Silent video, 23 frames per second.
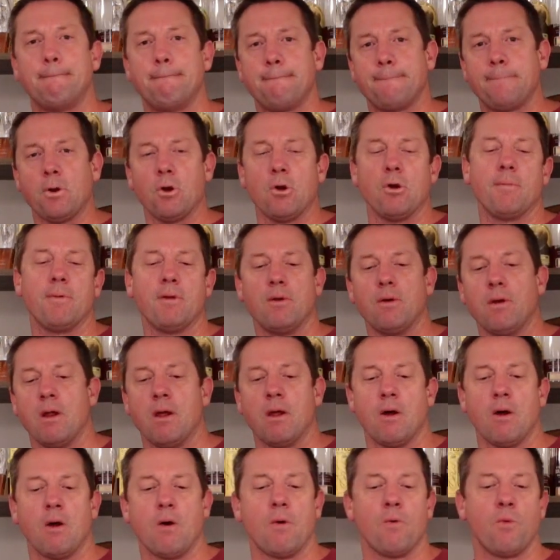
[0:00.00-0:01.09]
Bourbon,
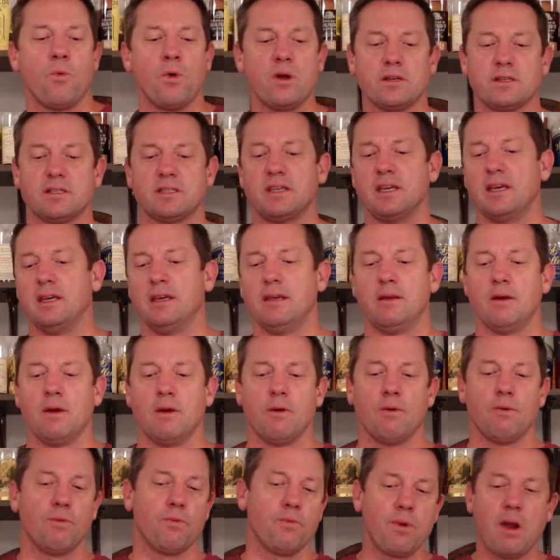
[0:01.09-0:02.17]
Whiskey,
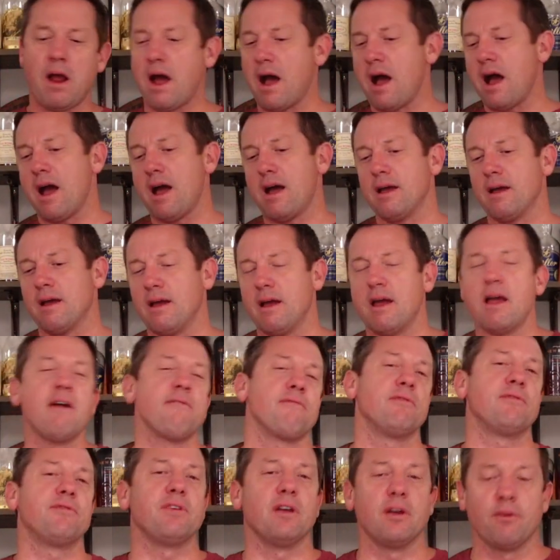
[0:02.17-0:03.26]
Rye,
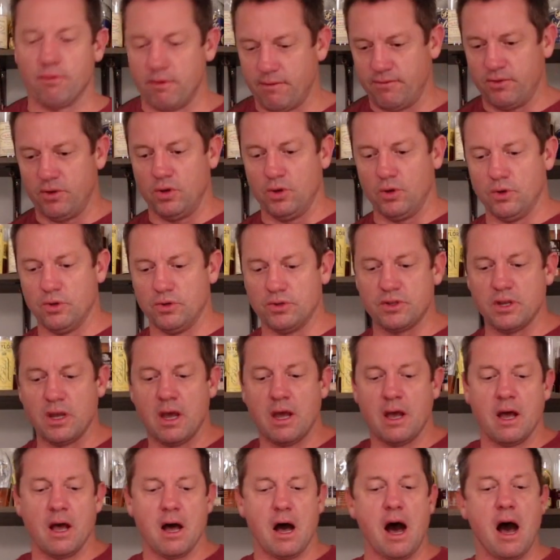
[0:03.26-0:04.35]
everything reviews.
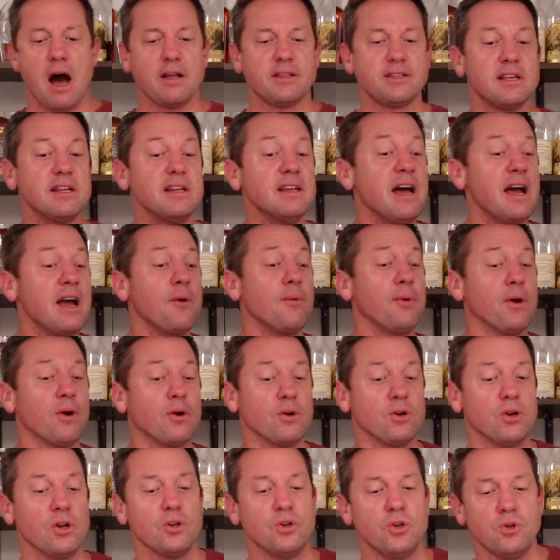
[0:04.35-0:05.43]
Tonight we are
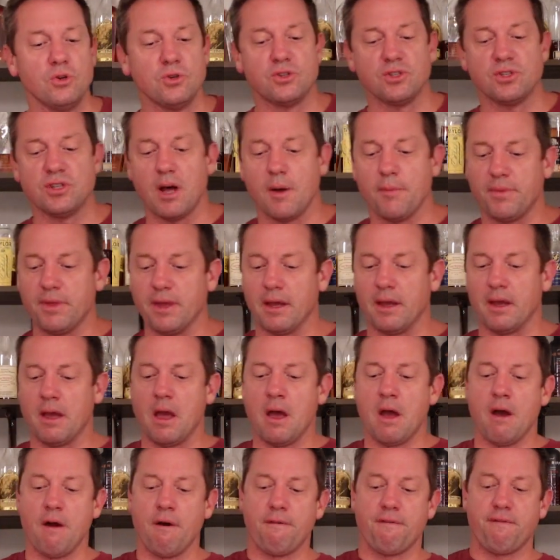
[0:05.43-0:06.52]
going to do something
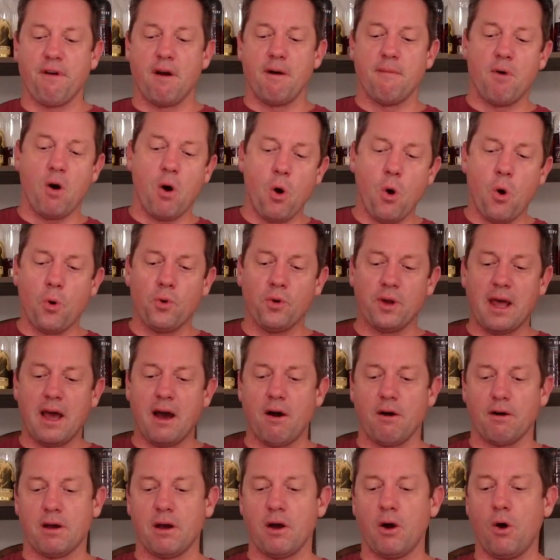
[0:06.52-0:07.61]
from Old
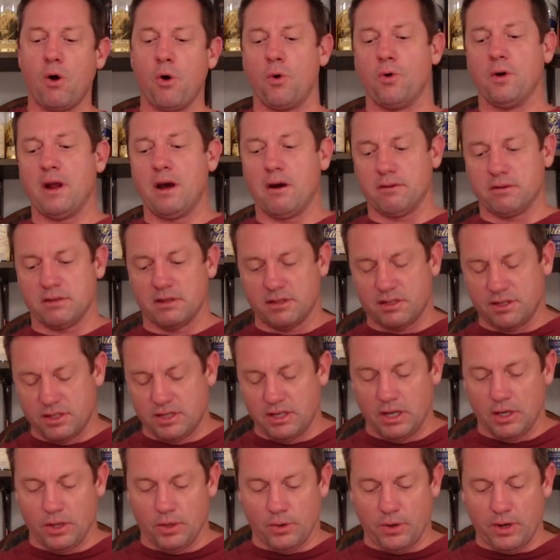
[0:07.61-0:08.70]
Elk
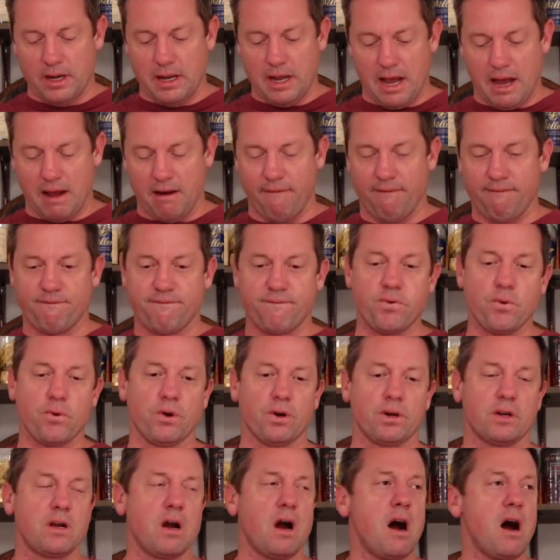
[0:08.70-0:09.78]
Distillery out of
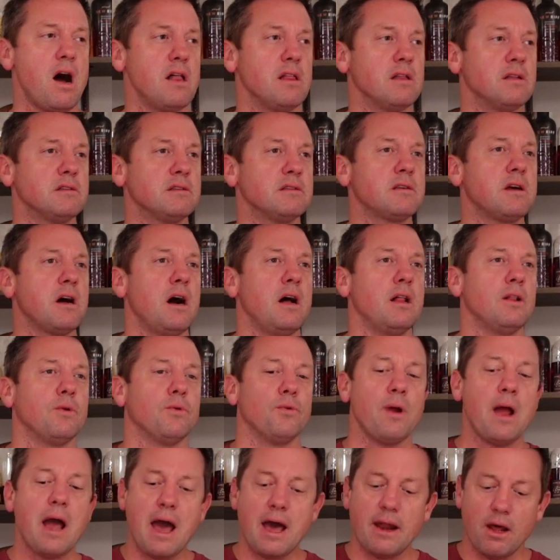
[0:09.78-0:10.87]
Fort Collins,
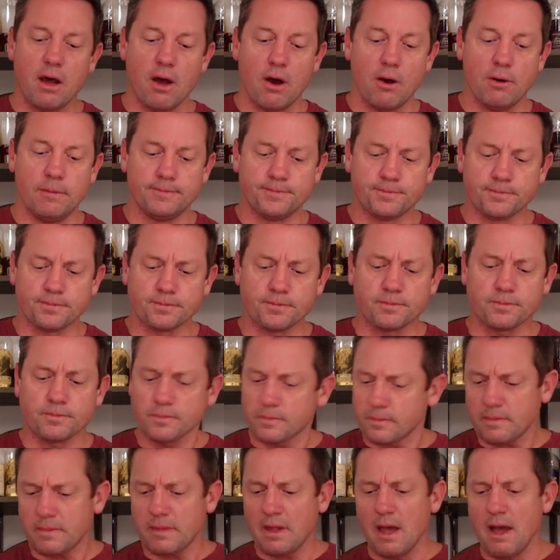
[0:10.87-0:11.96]
Colorado.
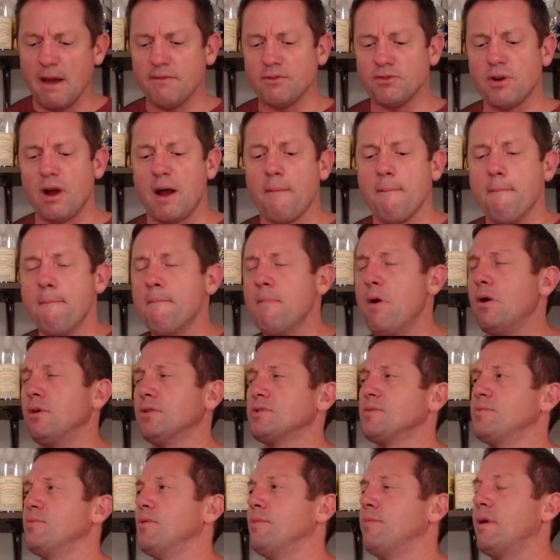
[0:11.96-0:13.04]
I've tried
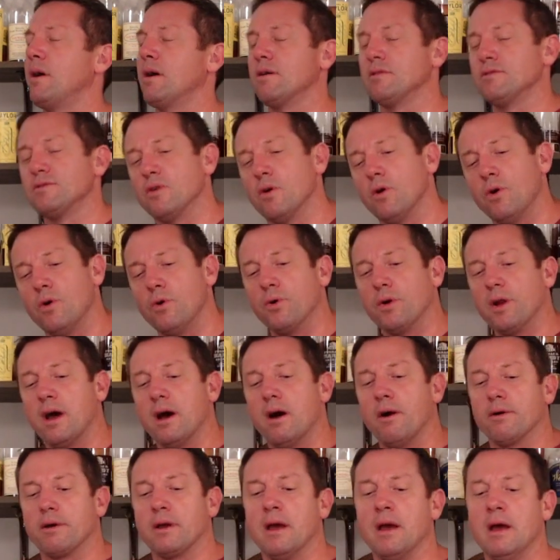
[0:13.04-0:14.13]
multiple bottles of Old
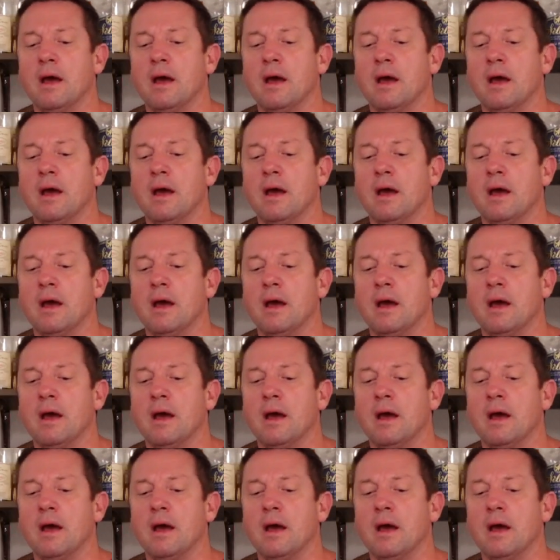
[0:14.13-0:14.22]
Elk.